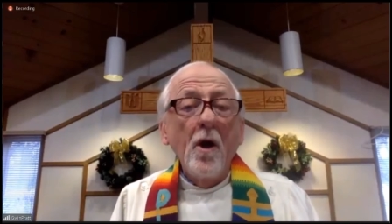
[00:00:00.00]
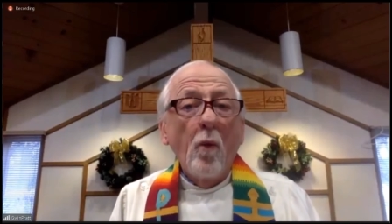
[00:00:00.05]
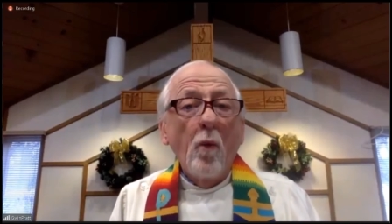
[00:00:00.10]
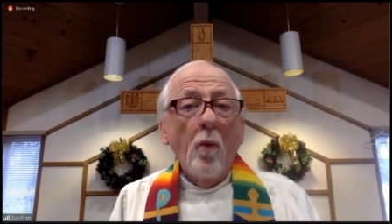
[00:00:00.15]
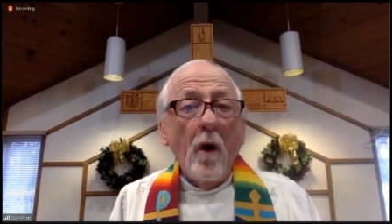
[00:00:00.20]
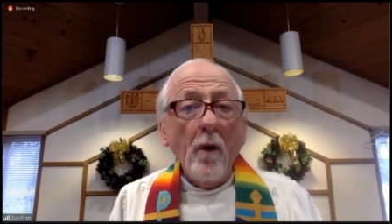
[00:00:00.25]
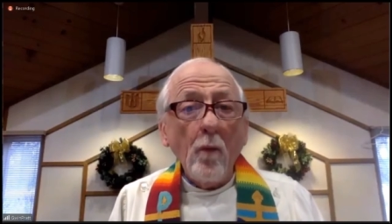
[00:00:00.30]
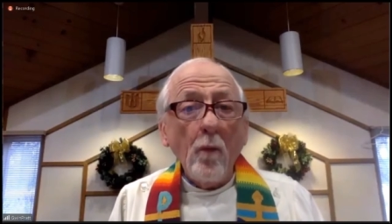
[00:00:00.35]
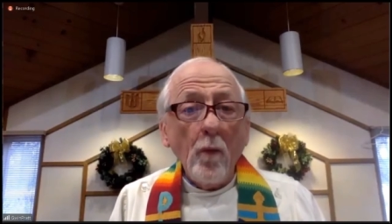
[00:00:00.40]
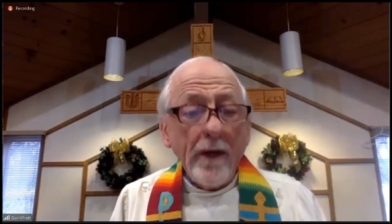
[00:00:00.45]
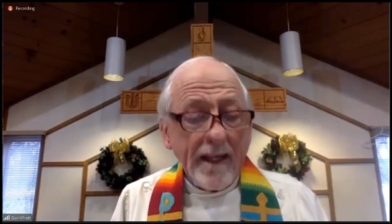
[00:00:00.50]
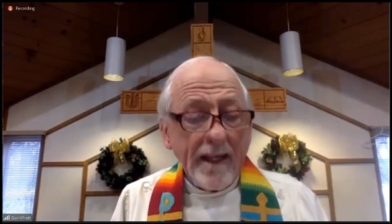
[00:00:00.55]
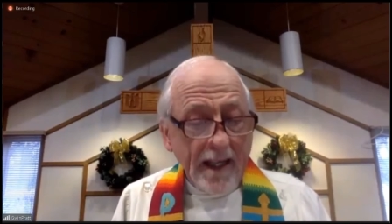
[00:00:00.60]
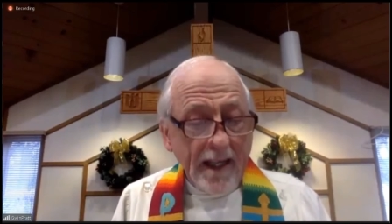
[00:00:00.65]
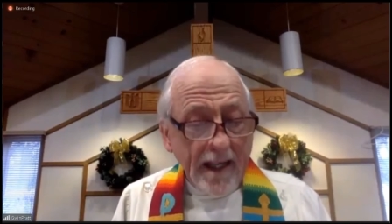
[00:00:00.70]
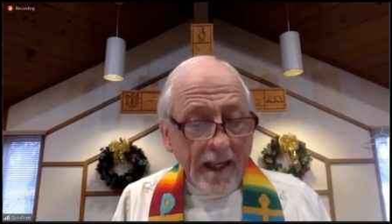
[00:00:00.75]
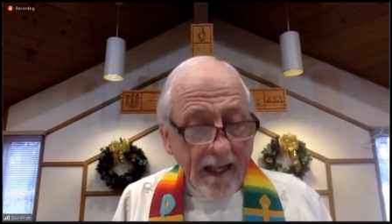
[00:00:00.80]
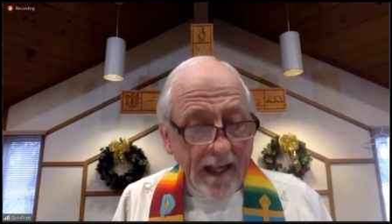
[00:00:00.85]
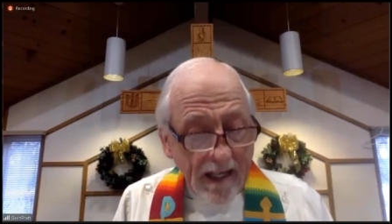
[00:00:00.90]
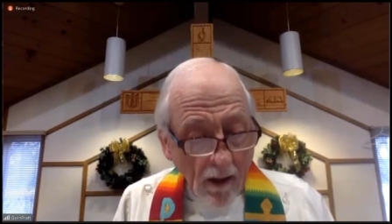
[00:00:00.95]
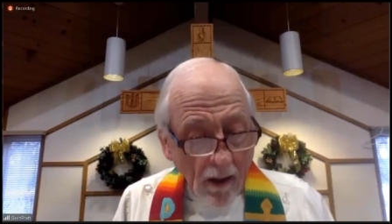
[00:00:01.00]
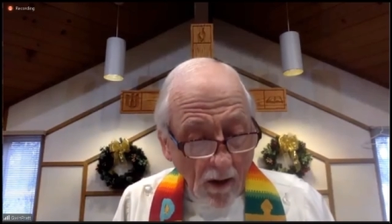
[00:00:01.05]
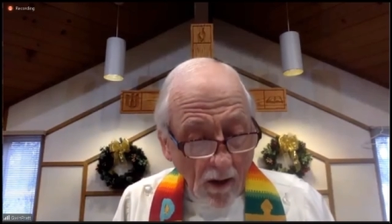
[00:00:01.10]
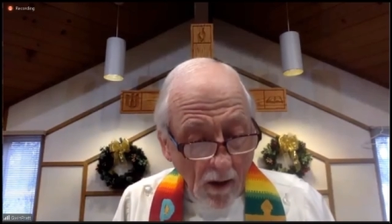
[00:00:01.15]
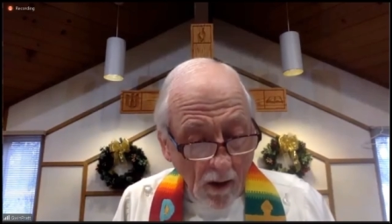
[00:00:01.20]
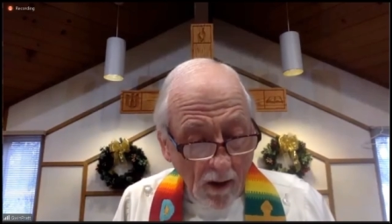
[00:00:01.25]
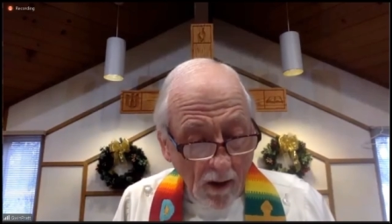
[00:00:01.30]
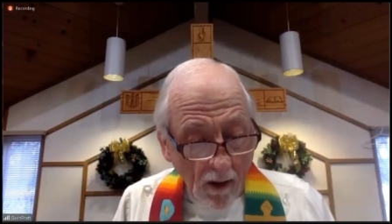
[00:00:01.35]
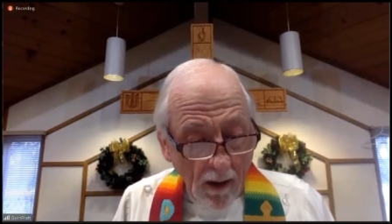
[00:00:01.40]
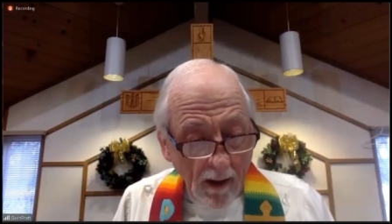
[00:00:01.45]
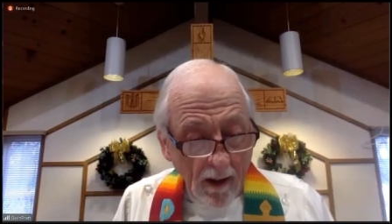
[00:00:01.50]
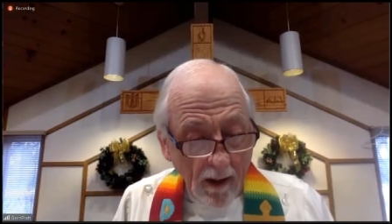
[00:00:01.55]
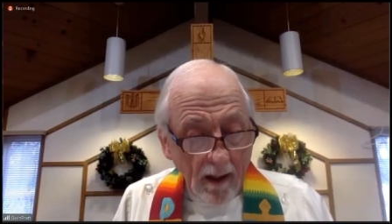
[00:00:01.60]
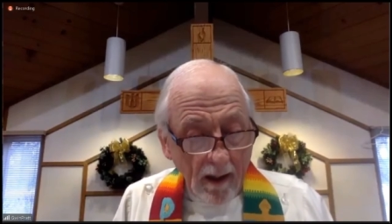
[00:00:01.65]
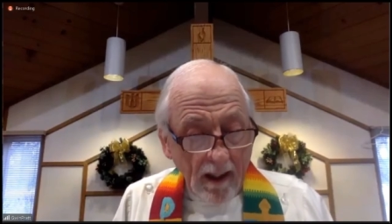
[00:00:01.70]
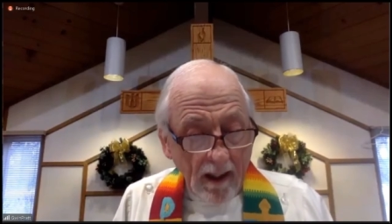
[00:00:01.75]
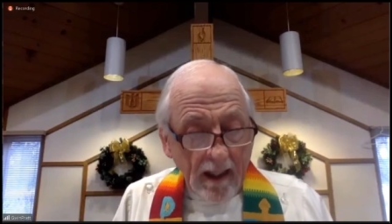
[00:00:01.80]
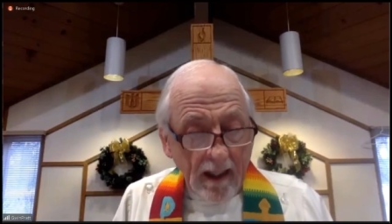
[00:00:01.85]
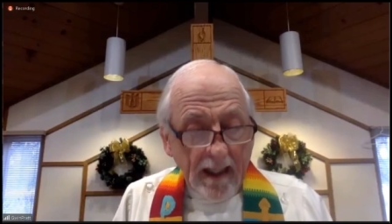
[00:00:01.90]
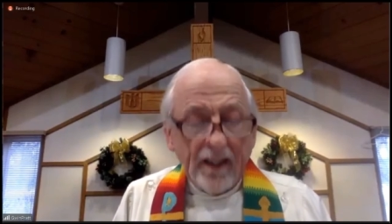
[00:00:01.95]
what we hear
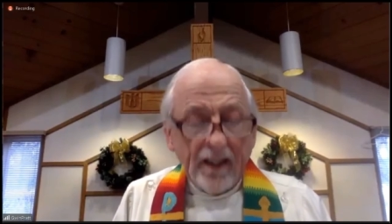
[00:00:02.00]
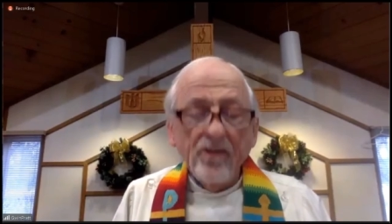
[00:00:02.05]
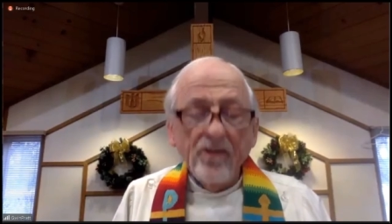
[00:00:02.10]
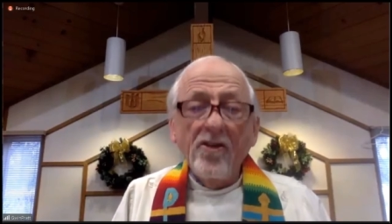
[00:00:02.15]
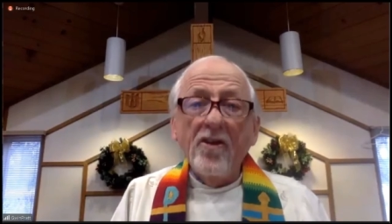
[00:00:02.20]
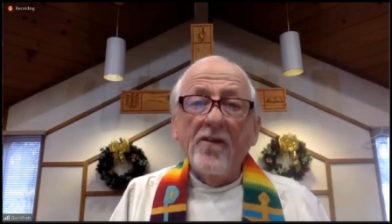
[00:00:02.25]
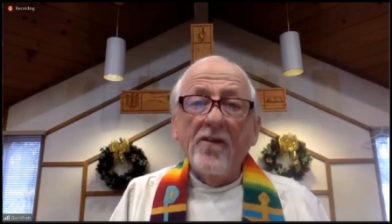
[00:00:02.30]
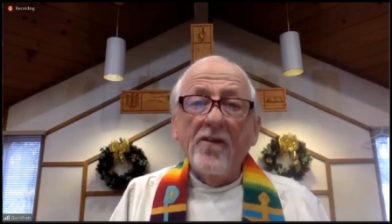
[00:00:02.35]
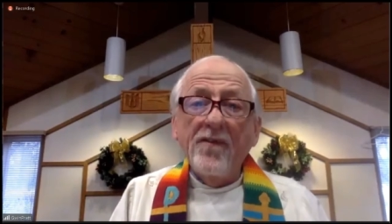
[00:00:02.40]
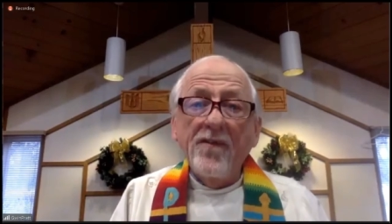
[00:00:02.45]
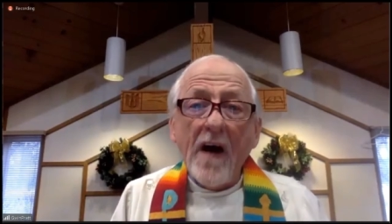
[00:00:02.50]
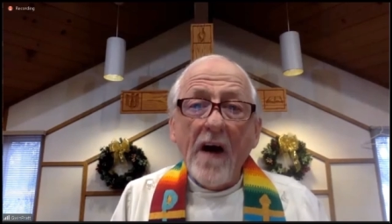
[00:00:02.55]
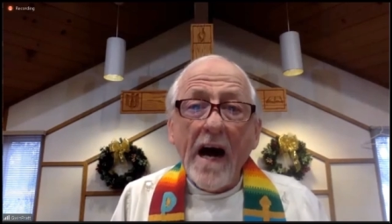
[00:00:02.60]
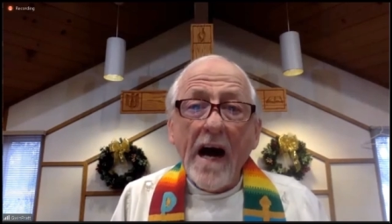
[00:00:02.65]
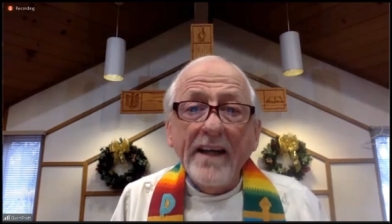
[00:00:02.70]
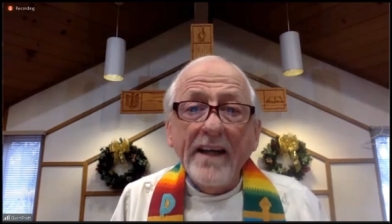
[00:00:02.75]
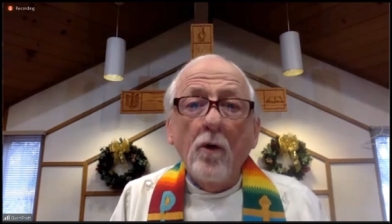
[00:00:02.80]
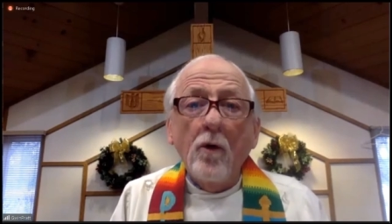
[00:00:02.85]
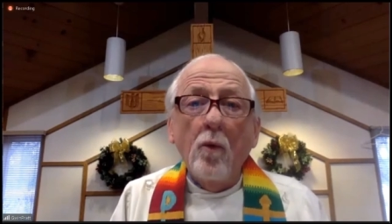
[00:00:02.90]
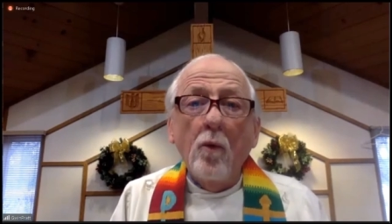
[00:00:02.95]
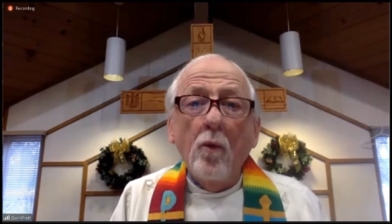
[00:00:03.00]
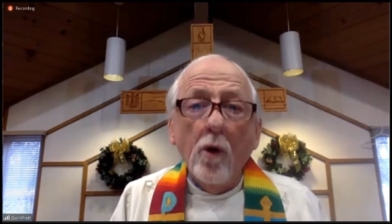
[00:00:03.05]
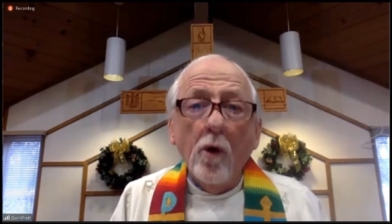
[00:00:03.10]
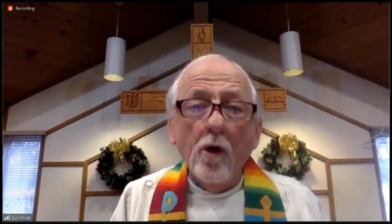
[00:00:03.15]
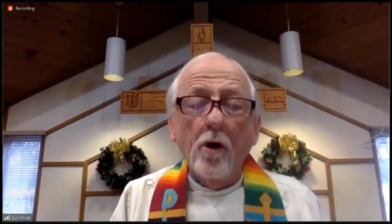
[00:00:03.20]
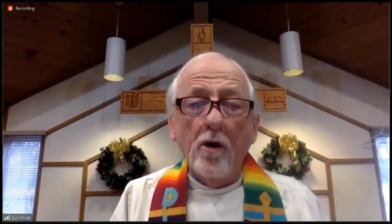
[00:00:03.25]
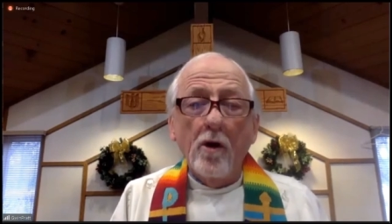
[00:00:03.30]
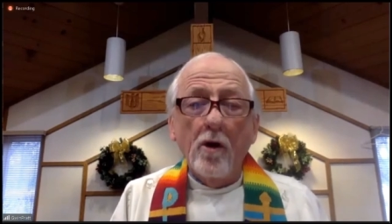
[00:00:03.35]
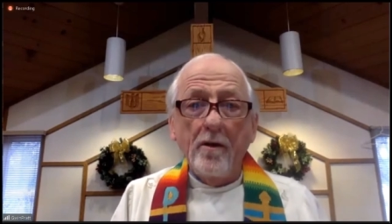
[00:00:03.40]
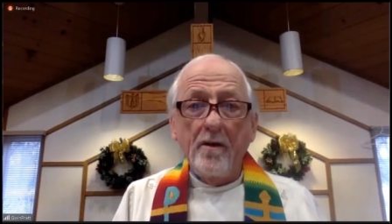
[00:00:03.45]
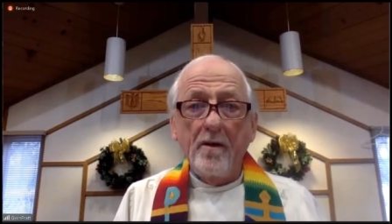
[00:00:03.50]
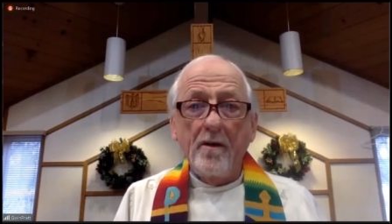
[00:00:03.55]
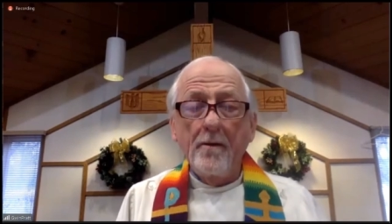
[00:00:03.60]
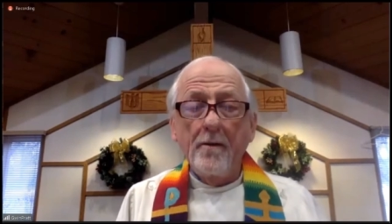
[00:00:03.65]
is the final word